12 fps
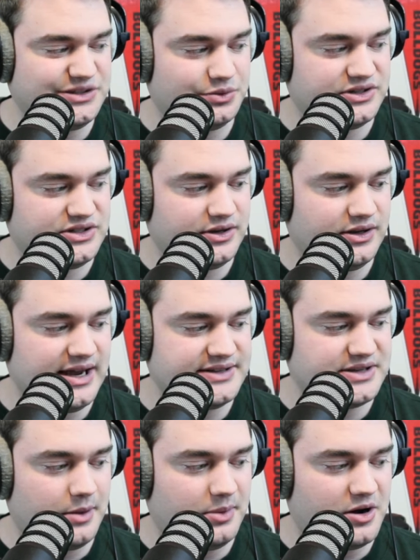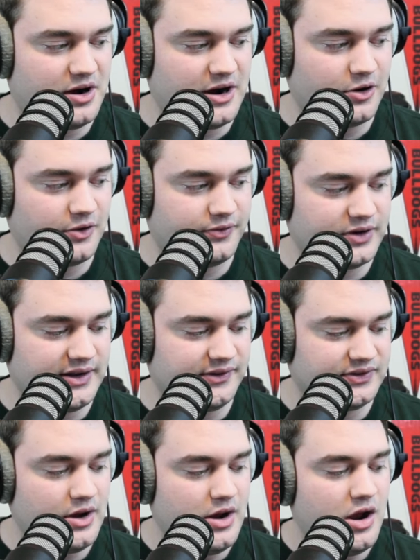I want to tell you guys about our friends